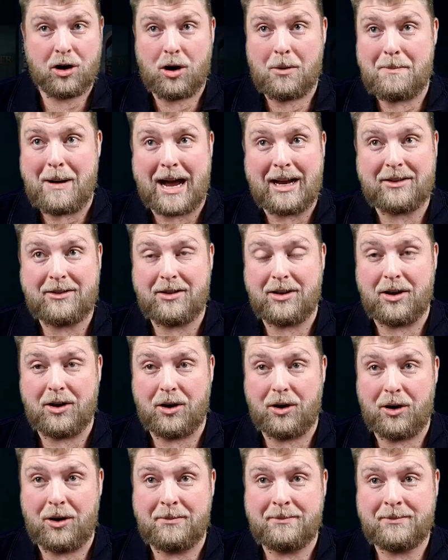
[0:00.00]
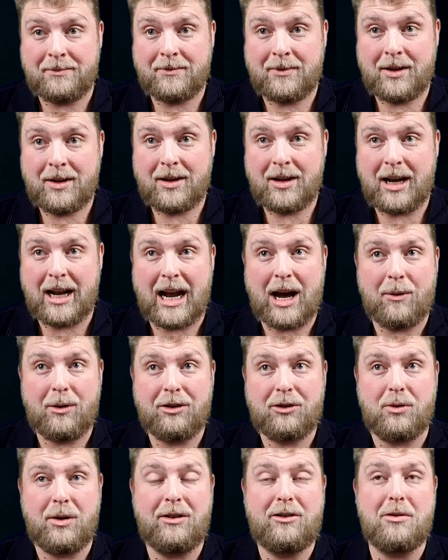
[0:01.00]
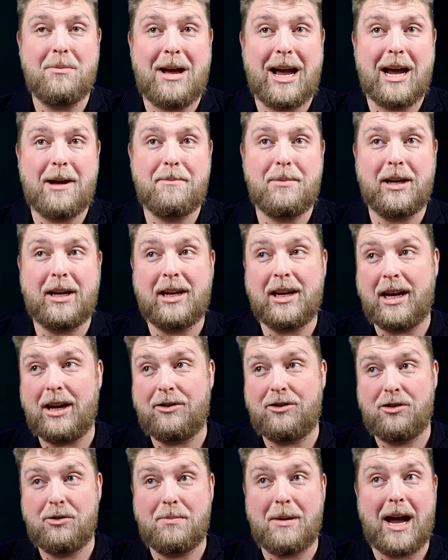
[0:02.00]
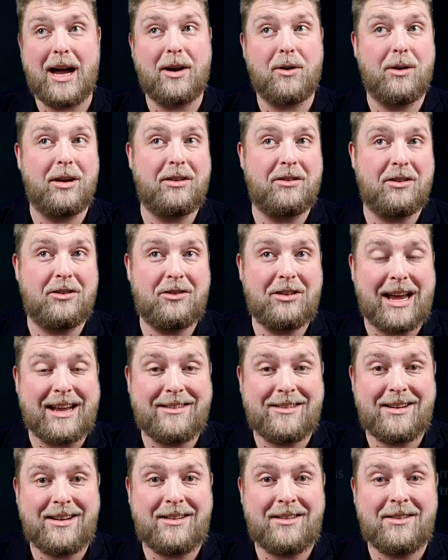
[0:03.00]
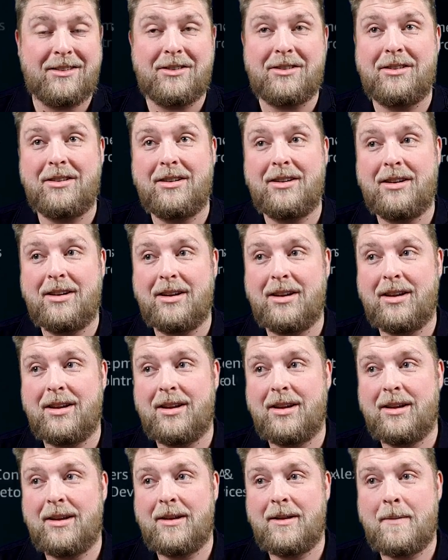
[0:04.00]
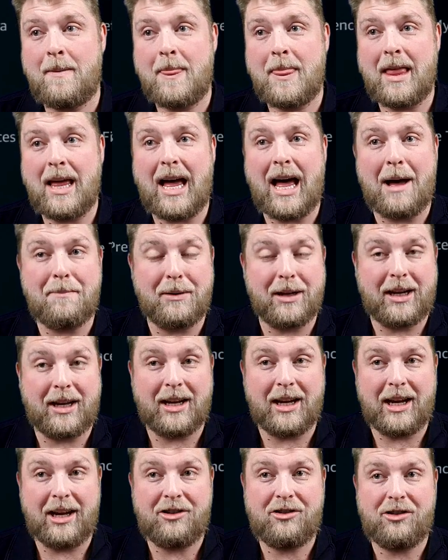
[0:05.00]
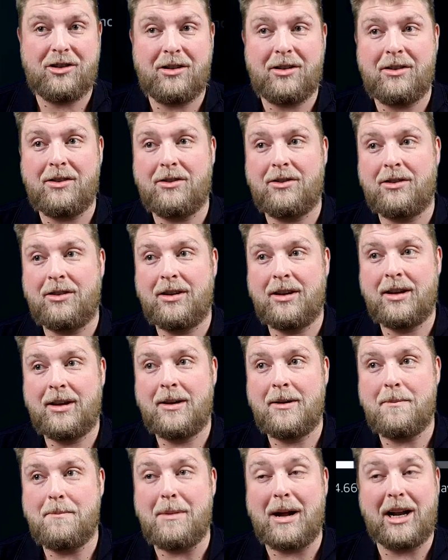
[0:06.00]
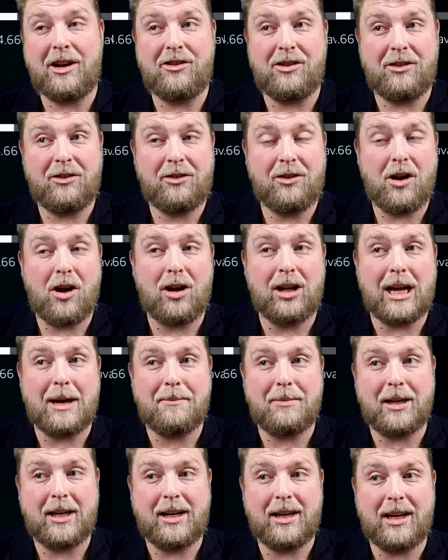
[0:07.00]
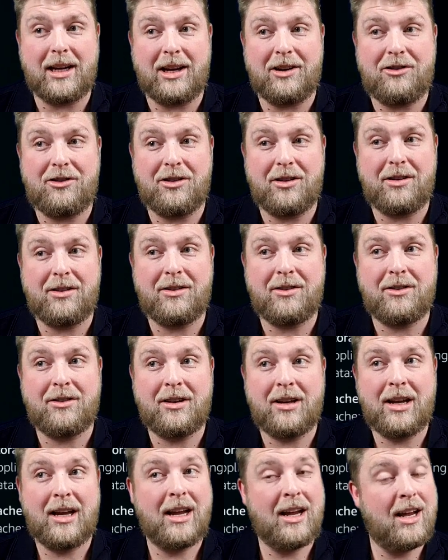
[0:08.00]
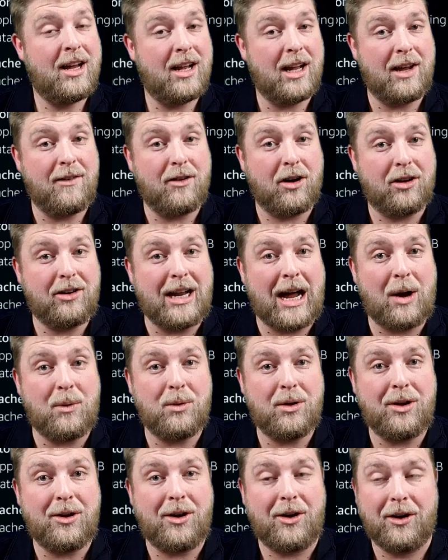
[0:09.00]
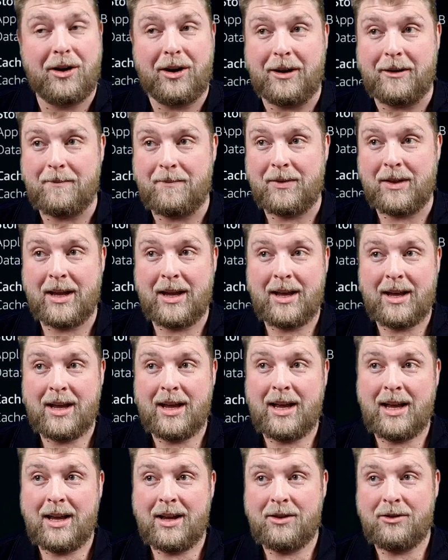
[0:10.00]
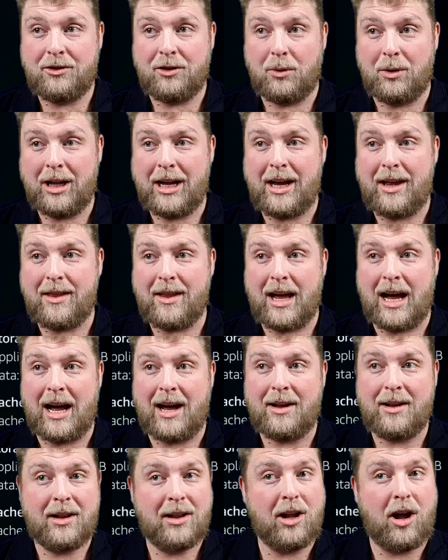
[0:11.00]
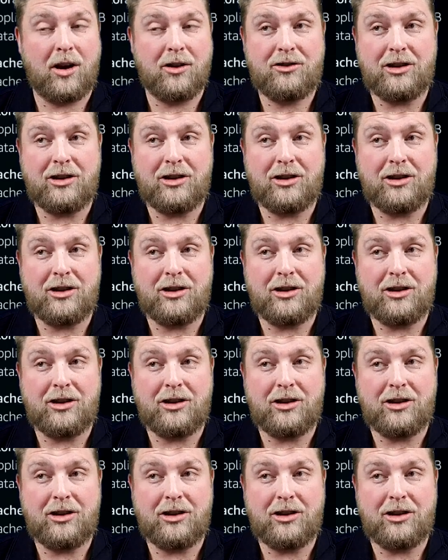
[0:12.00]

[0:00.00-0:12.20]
back to the home. And I always go into my applications by going to settings, applications, manage installed applications, and they've got downloader. So we'll hit that, launch